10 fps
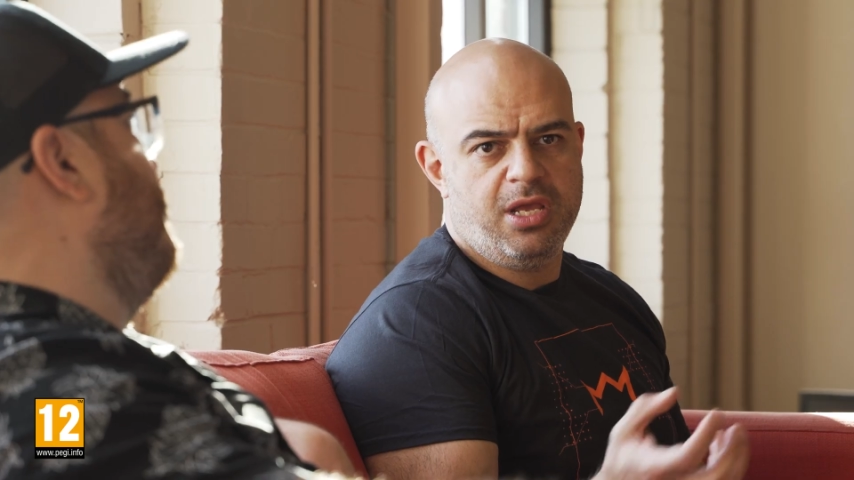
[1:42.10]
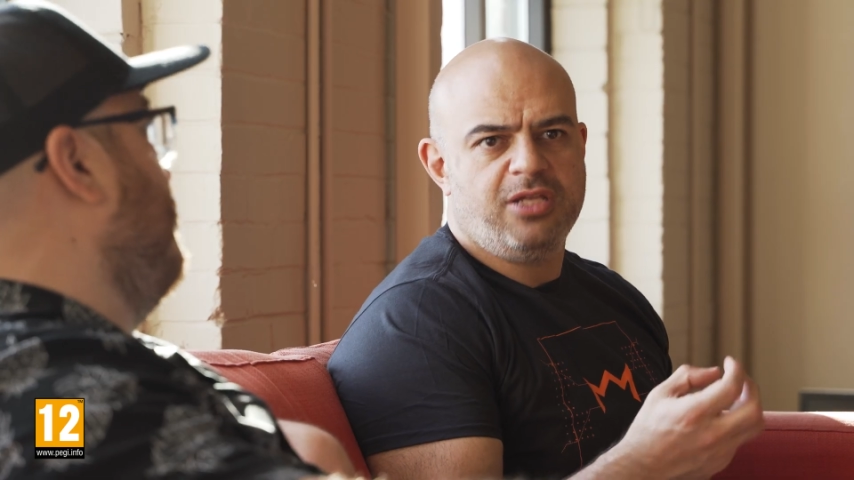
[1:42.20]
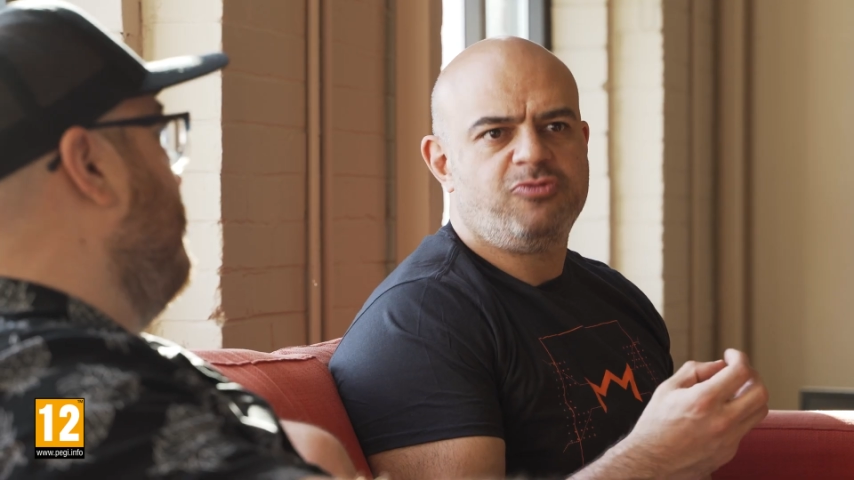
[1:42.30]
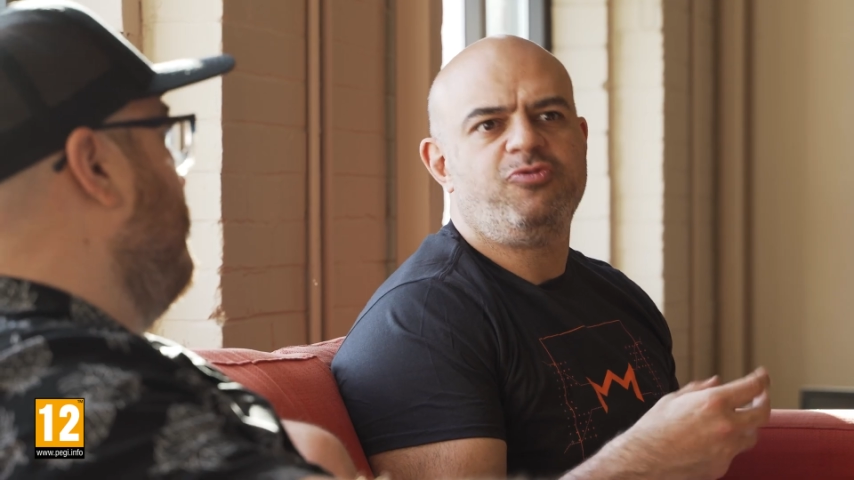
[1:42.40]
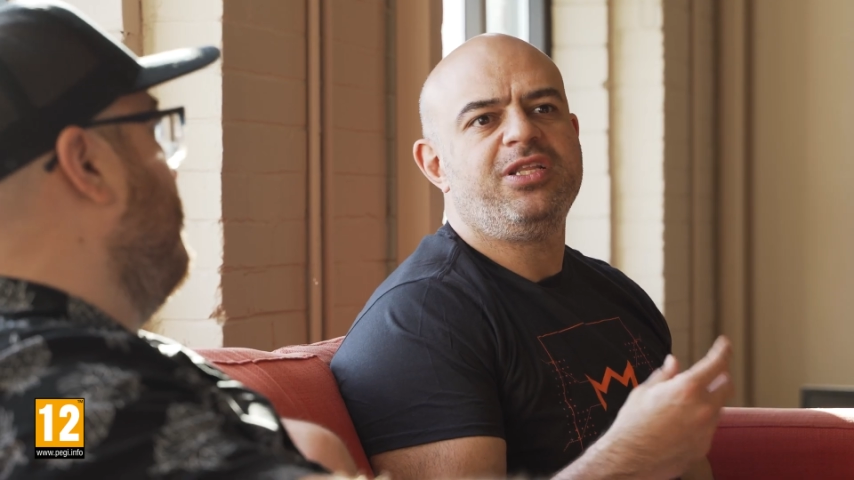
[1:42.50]

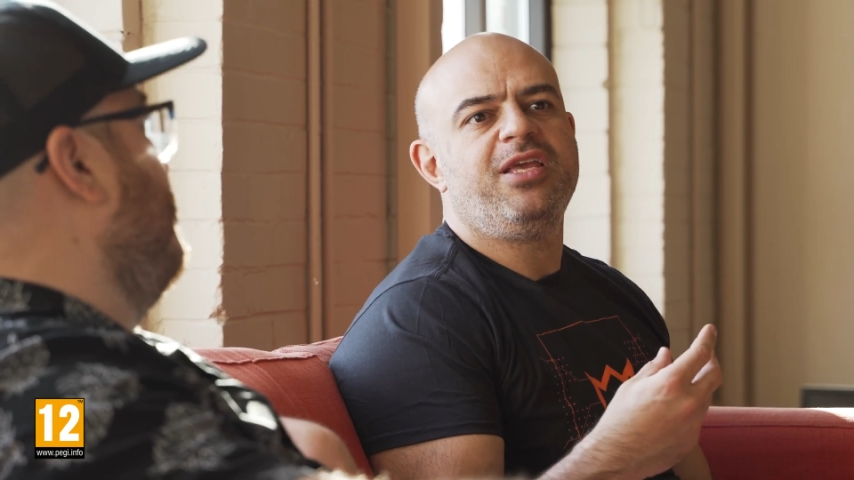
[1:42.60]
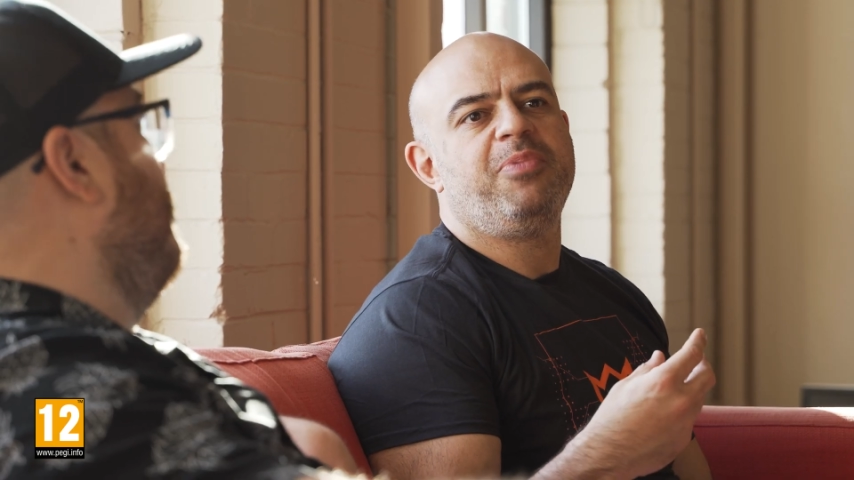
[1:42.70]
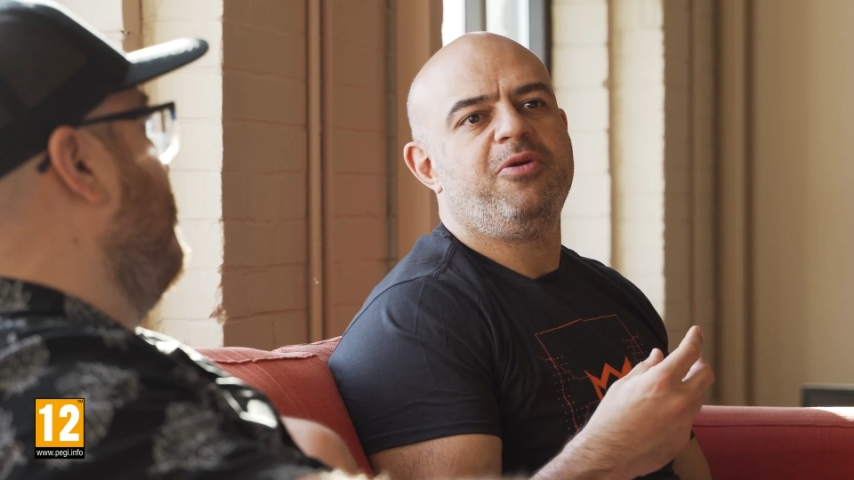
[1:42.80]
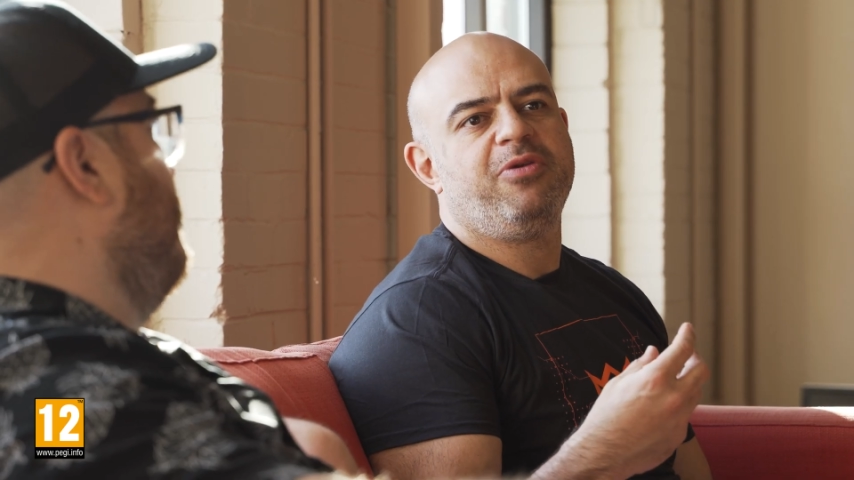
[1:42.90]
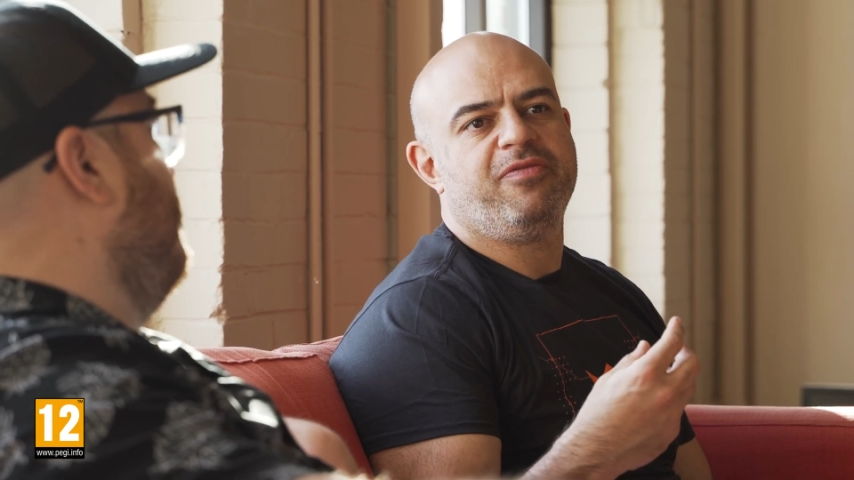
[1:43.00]
It's really
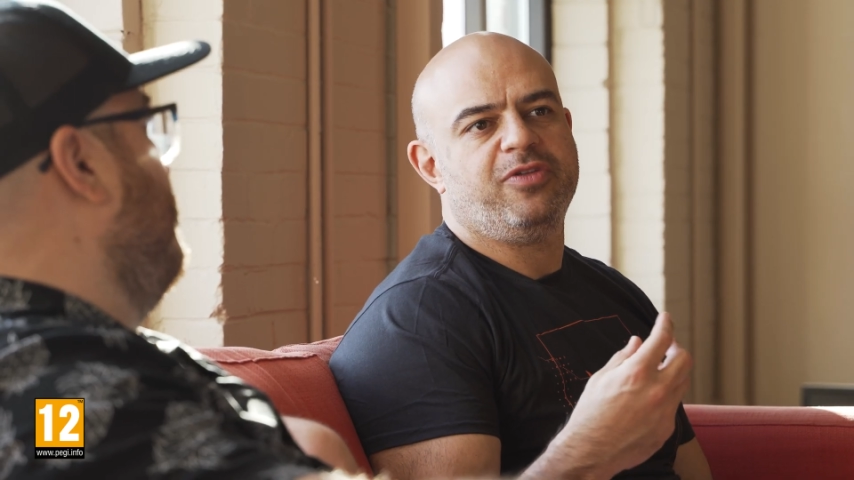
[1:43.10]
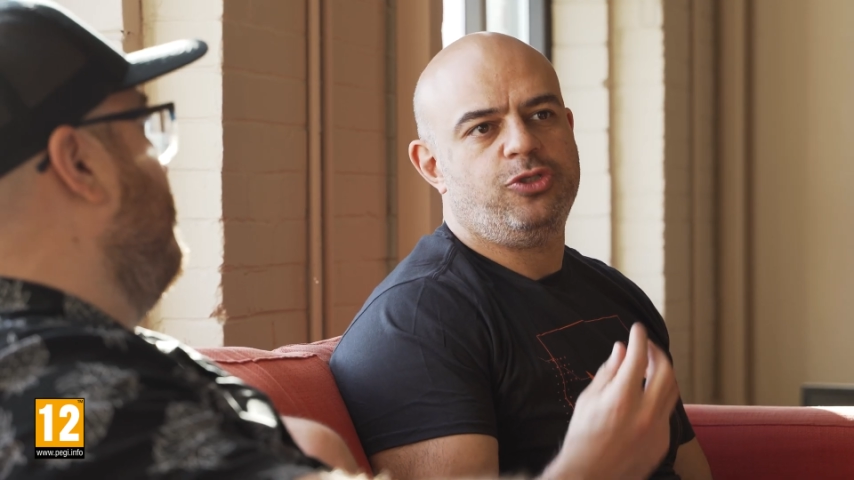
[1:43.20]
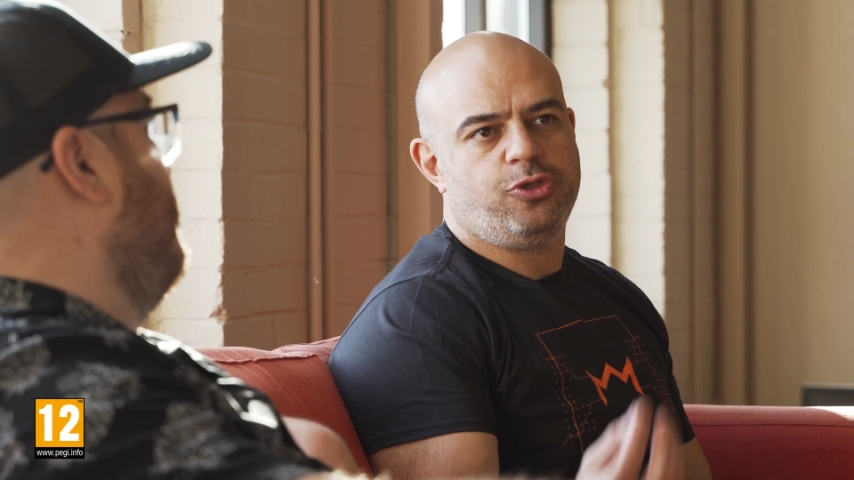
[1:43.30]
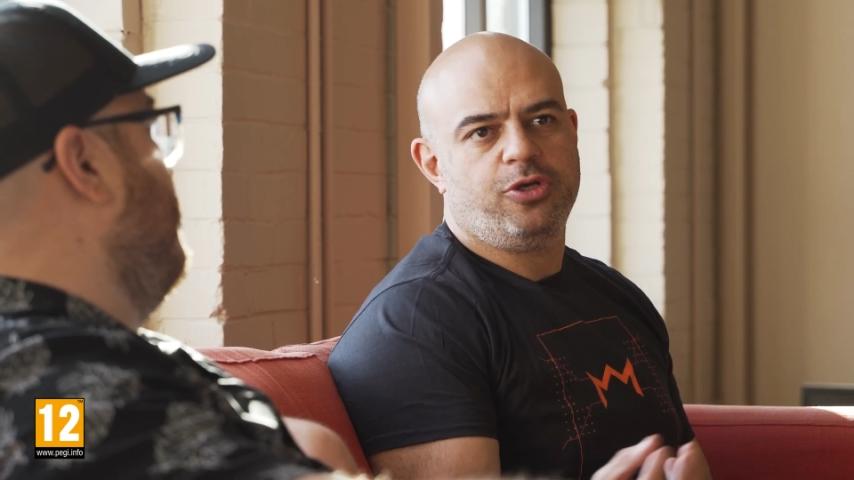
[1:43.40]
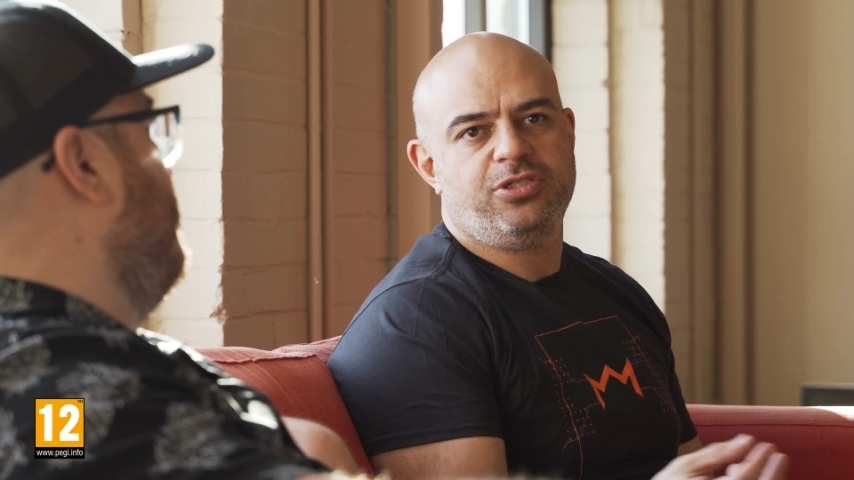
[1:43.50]
about giving
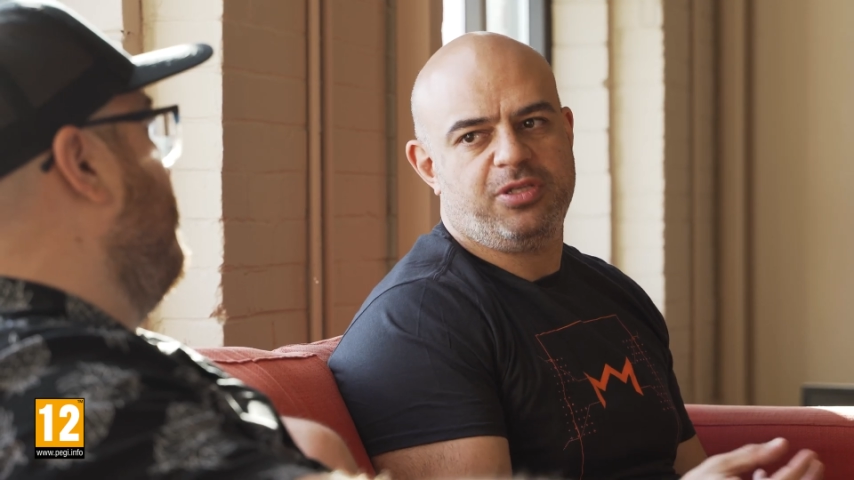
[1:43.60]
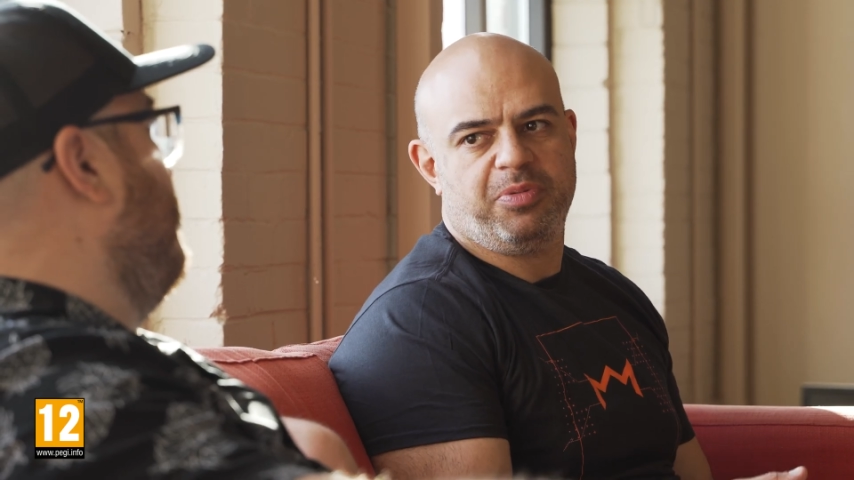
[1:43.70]
choice to